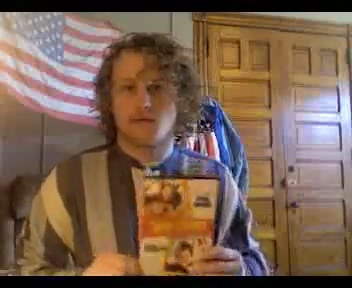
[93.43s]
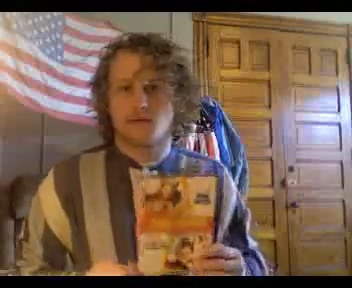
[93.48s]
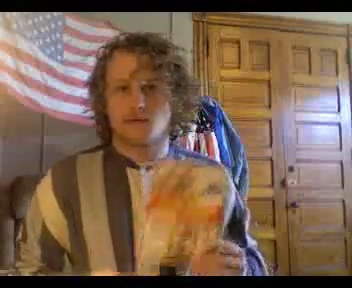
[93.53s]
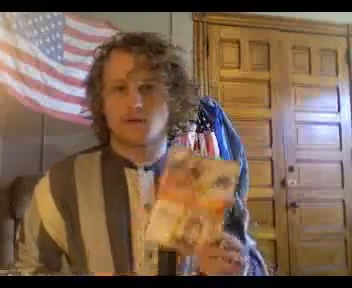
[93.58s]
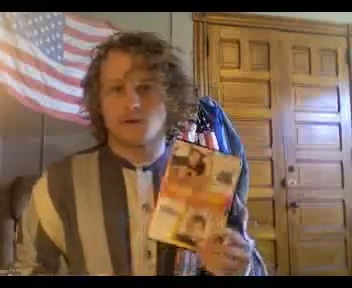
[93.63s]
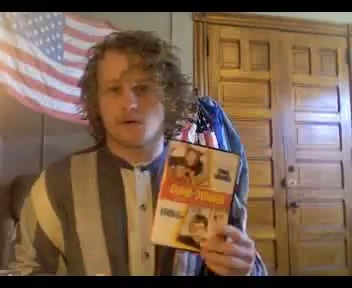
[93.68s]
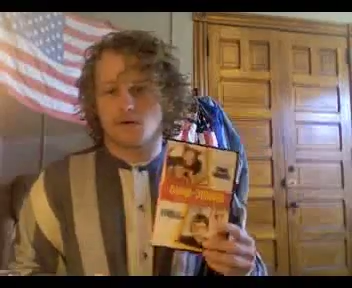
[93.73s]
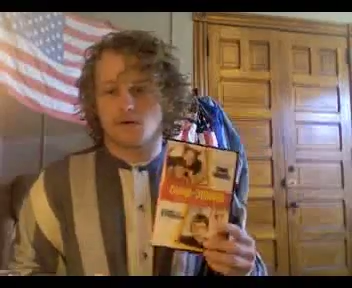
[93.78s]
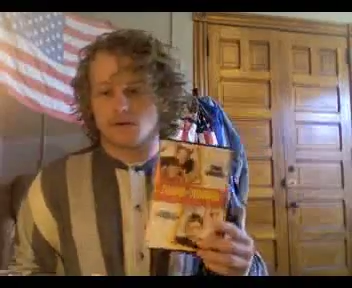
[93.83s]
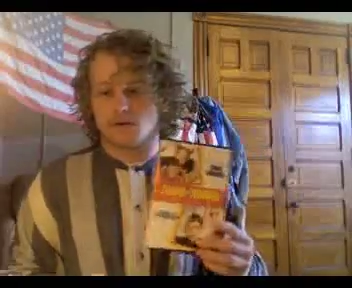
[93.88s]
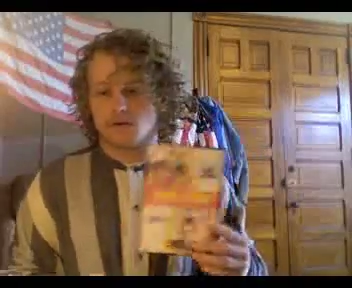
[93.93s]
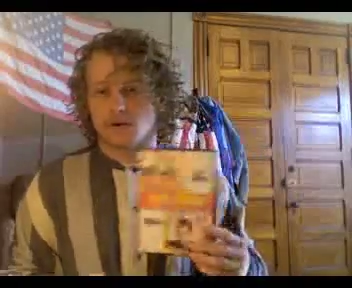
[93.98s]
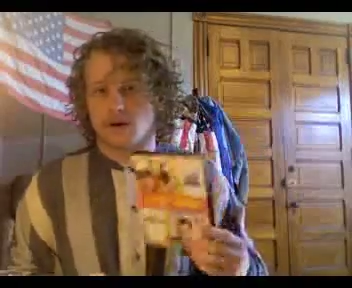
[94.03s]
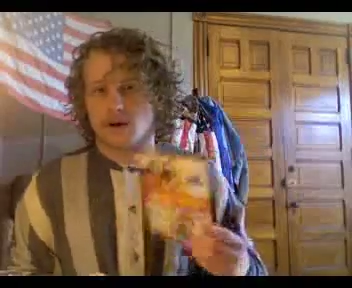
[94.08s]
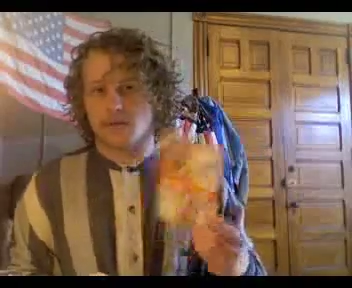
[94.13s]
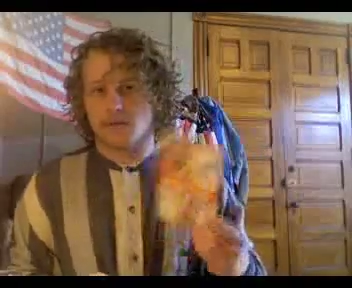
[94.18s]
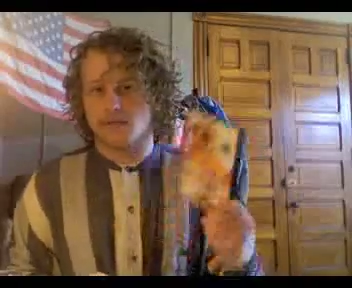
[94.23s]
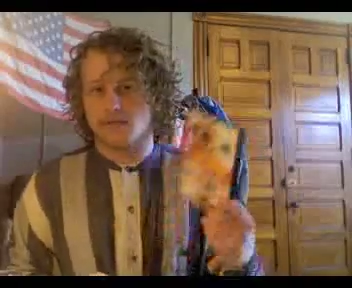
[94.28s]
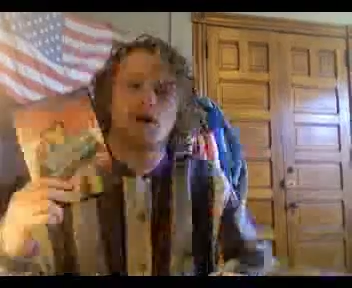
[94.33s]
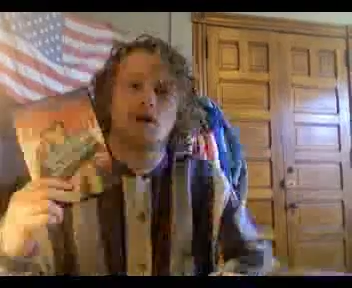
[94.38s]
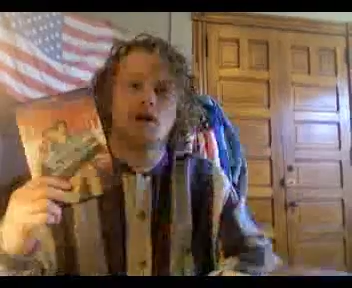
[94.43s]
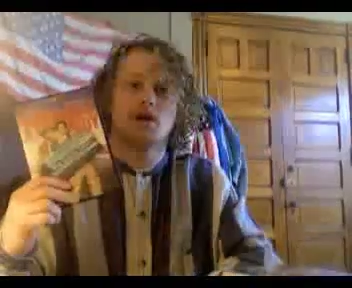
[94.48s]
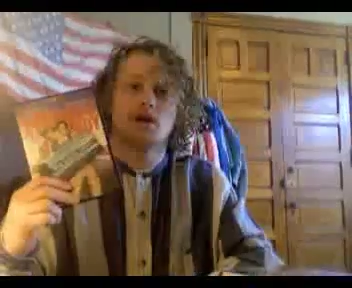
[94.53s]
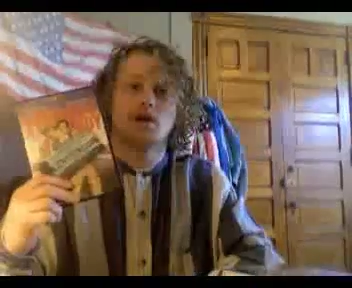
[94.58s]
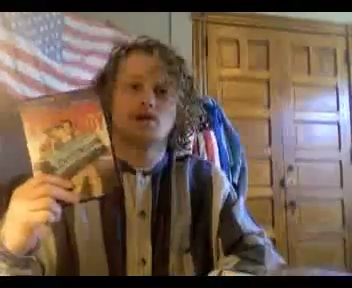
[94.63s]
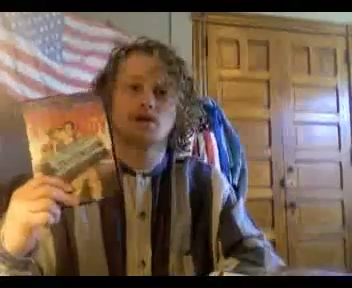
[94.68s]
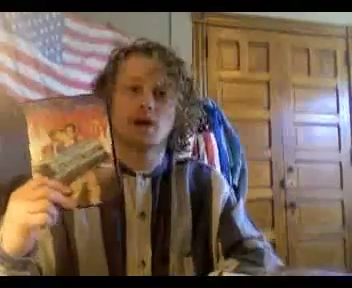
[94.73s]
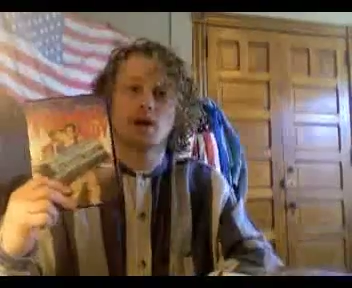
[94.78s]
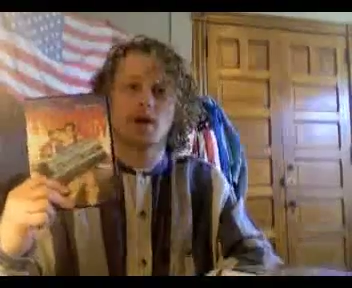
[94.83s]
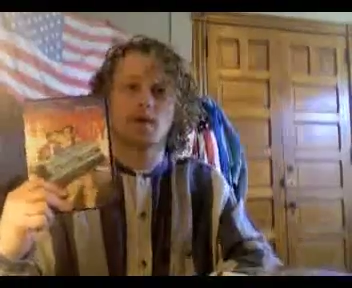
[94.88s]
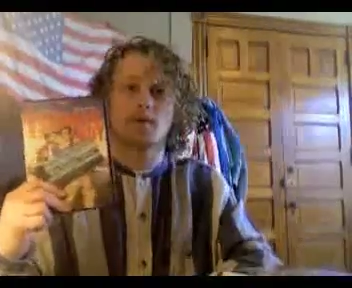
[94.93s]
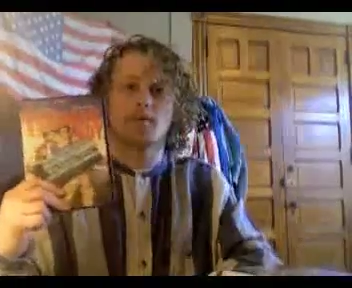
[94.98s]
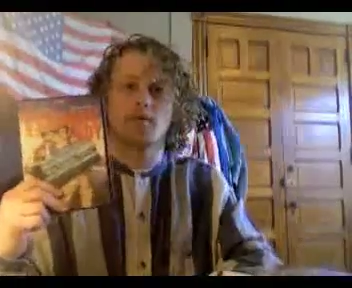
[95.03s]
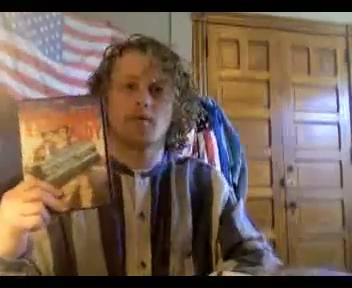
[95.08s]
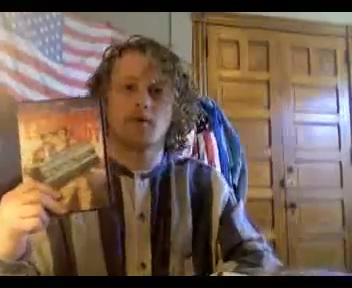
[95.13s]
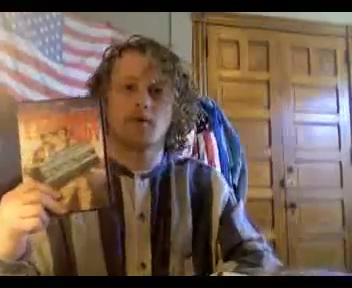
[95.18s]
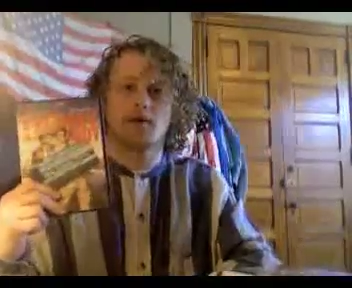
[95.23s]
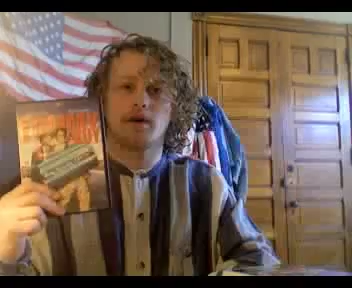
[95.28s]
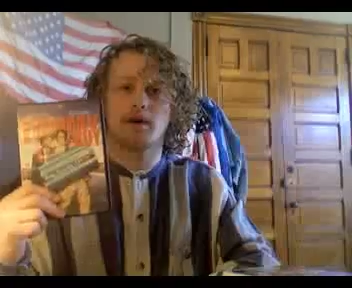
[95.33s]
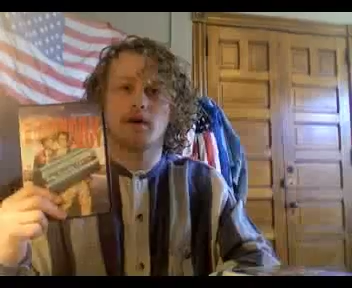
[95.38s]
total crap. Tommy
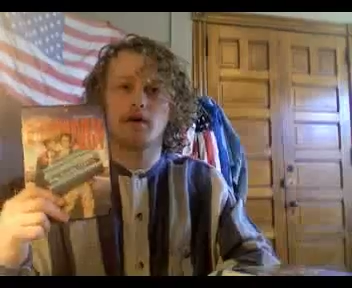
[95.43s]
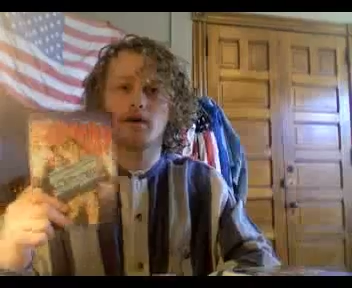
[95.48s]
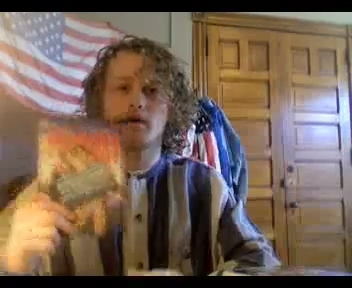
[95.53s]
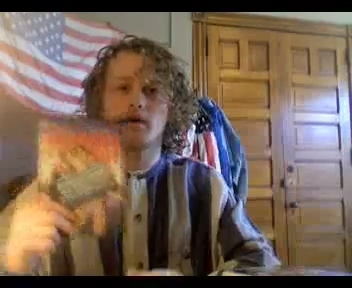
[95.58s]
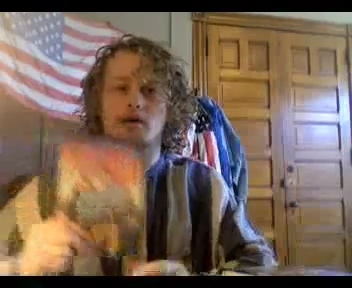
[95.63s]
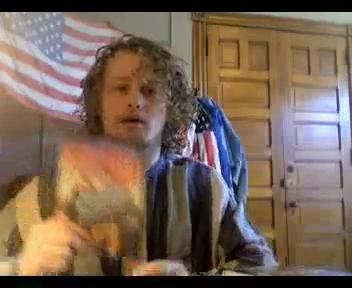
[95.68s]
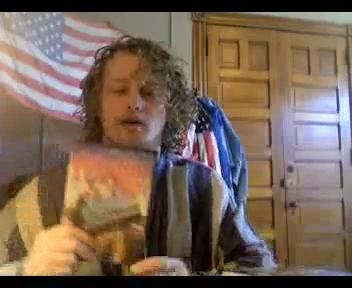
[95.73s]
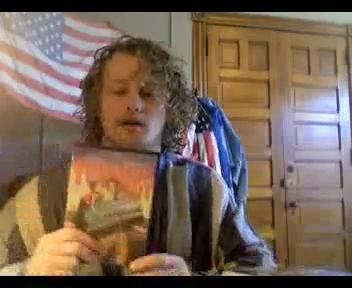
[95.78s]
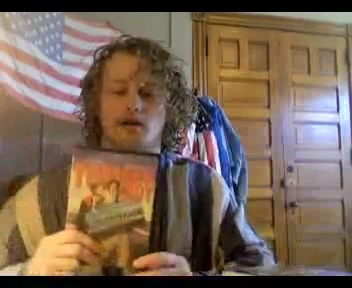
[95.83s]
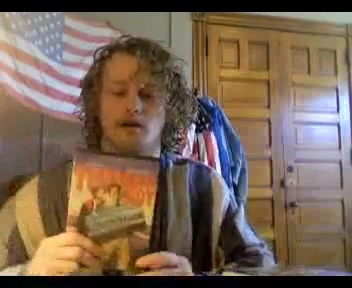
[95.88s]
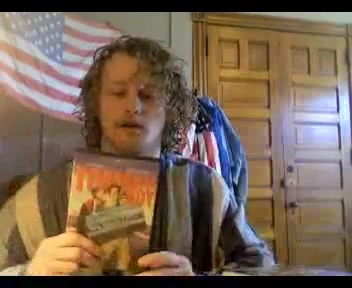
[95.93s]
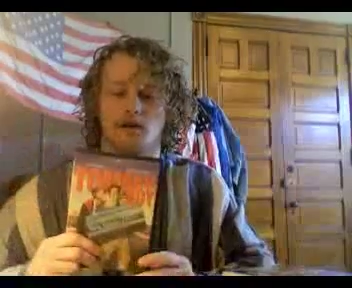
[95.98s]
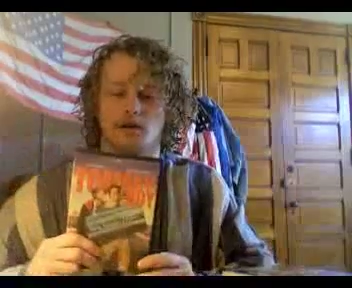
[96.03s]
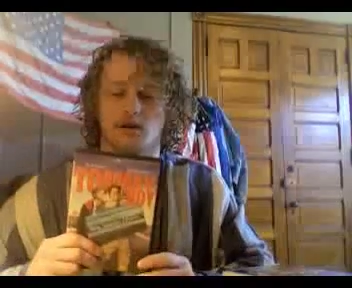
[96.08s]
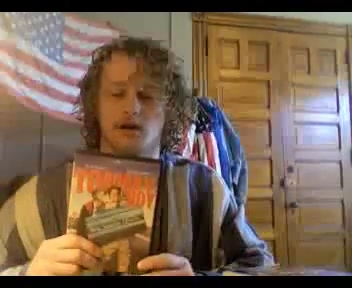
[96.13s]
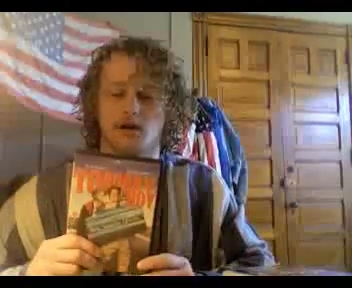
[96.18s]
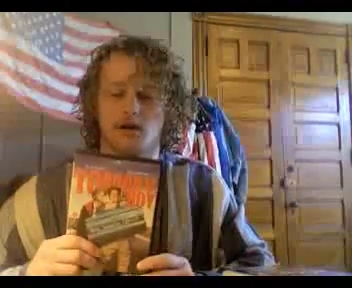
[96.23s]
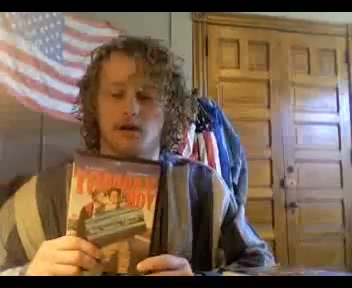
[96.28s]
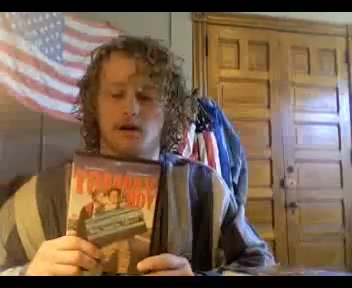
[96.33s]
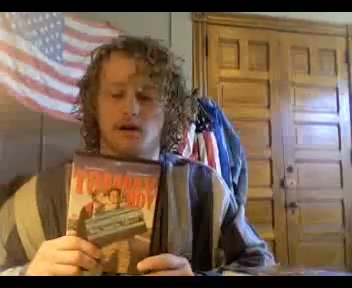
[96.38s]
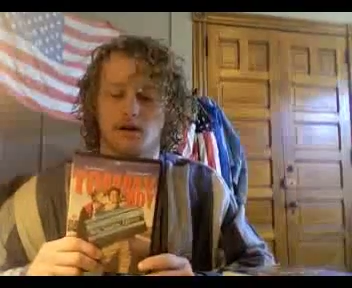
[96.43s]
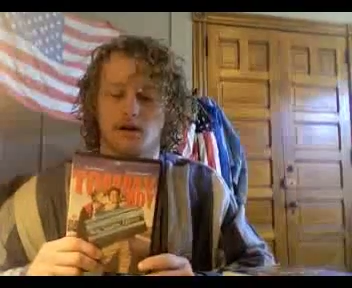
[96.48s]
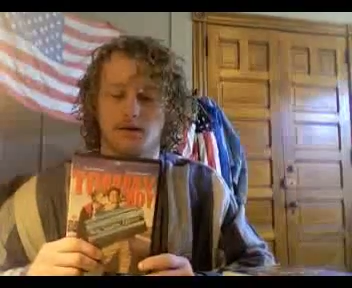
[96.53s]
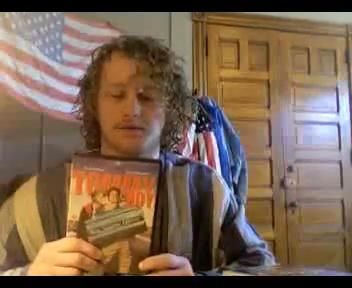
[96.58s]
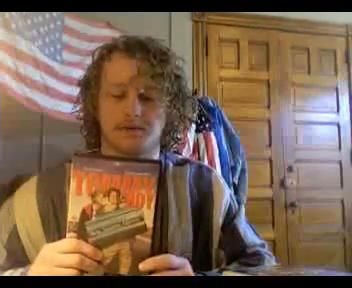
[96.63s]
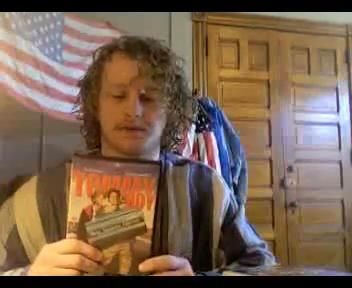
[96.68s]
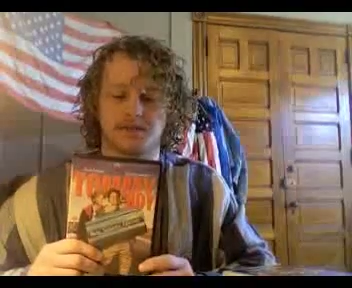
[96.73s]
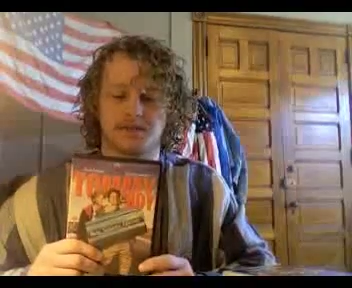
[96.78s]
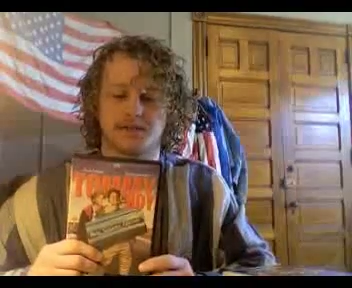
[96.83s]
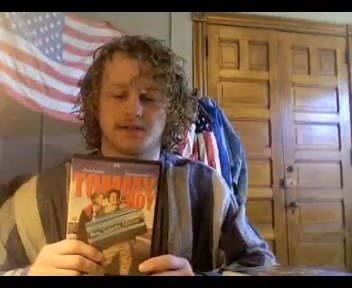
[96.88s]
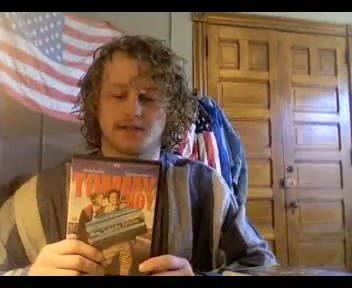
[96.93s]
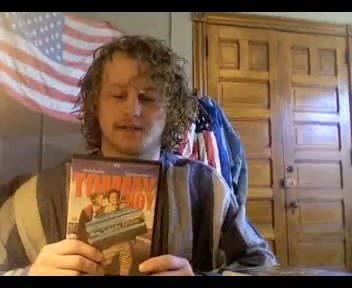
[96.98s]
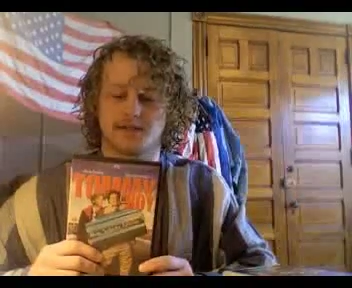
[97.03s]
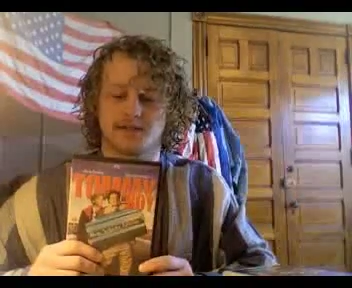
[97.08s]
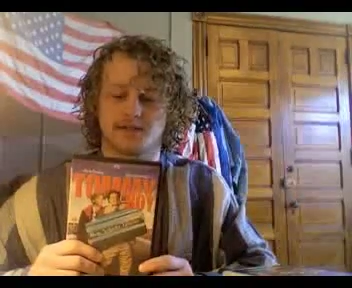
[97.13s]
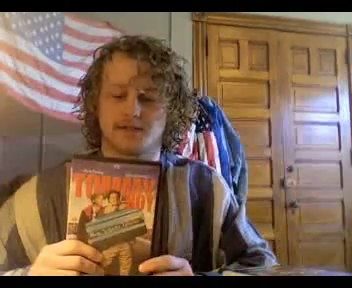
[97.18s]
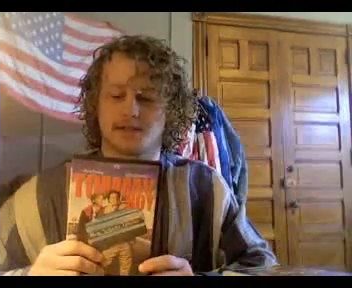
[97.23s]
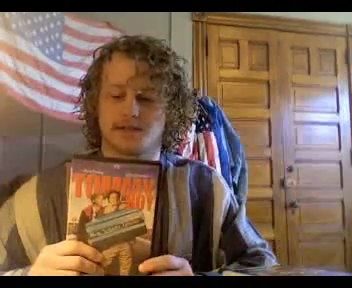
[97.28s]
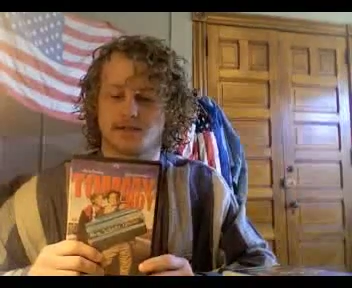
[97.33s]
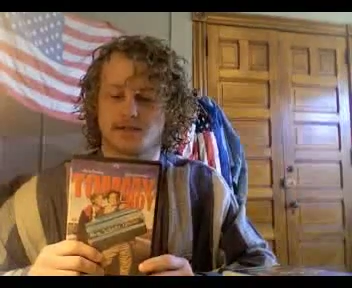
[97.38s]
Boy here.
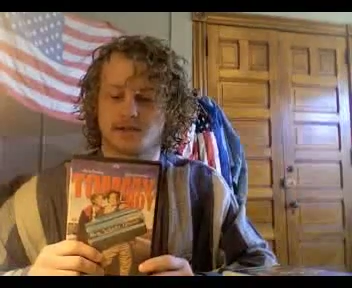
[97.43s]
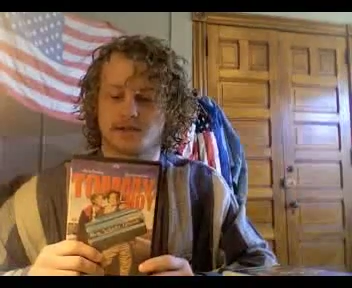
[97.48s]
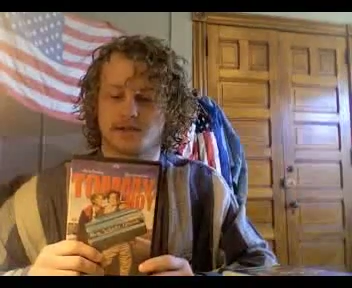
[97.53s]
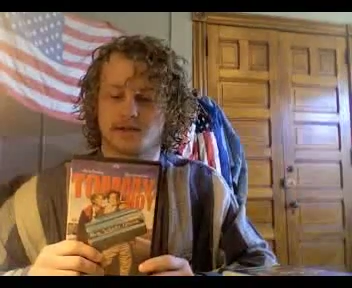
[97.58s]
This